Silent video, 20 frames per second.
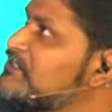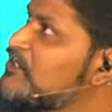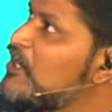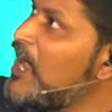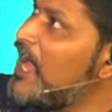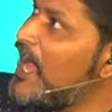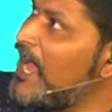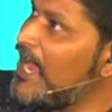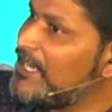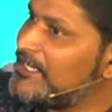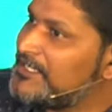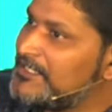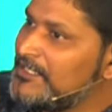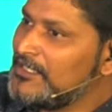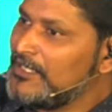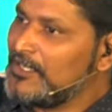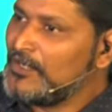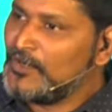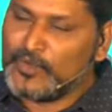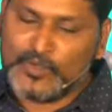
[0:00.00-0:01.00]
in this
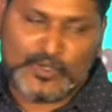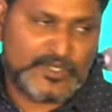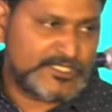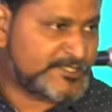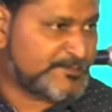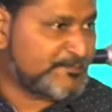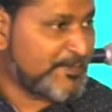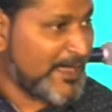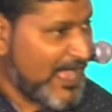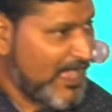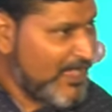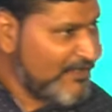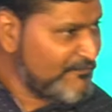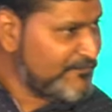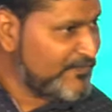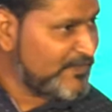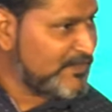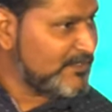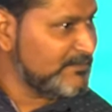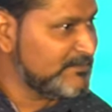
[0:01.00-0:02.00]
God who is
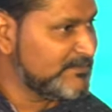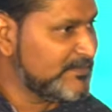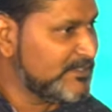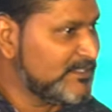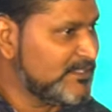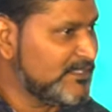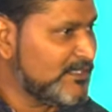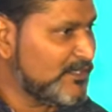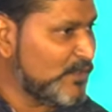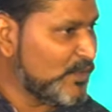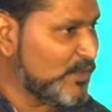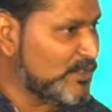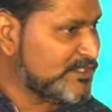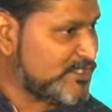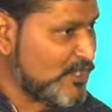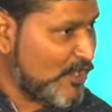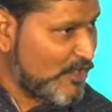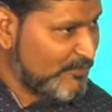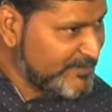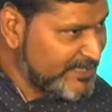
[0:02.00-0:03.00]
powerful,
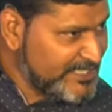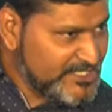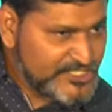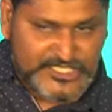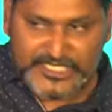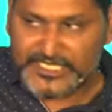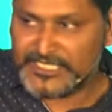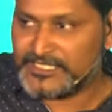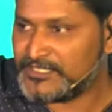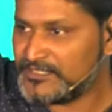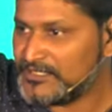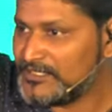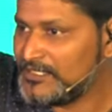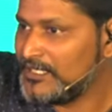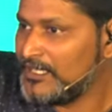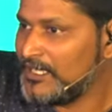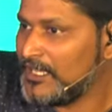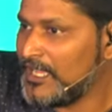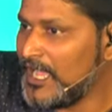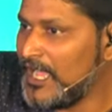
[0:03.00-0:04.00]
who is omniscient,
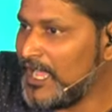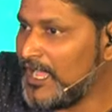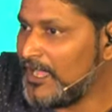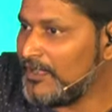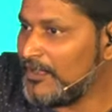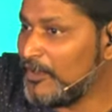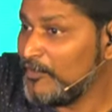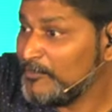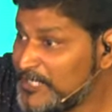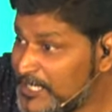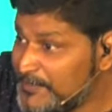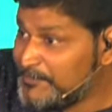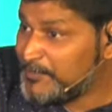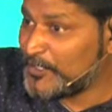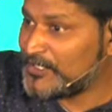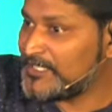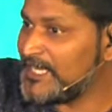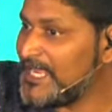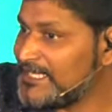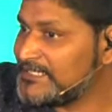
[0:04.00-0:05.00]
uh,
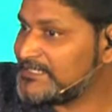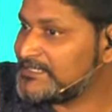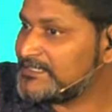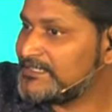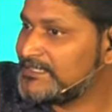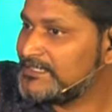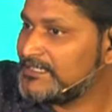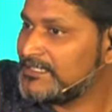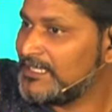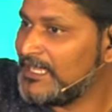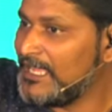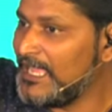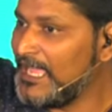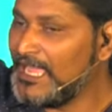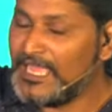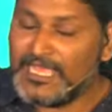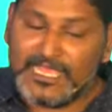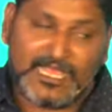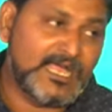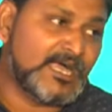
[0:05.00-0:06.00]
omnipotent,
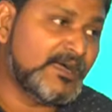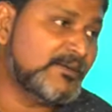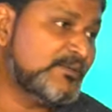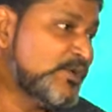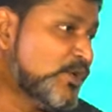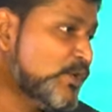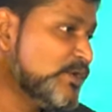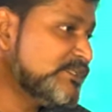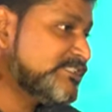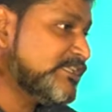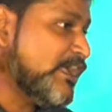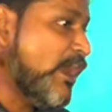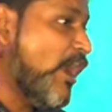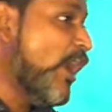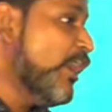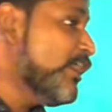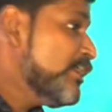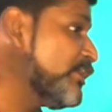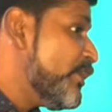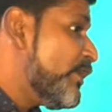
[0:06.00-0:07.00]
uh, uh, who
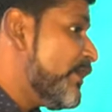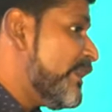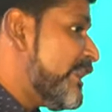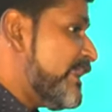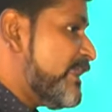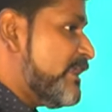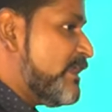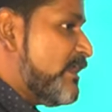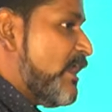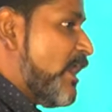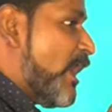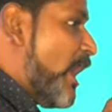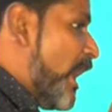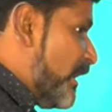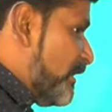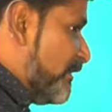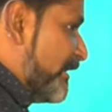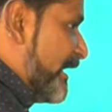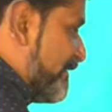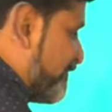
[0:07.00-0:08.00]
is all knowing,
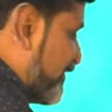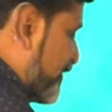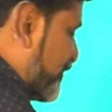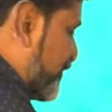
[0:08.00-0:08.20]
all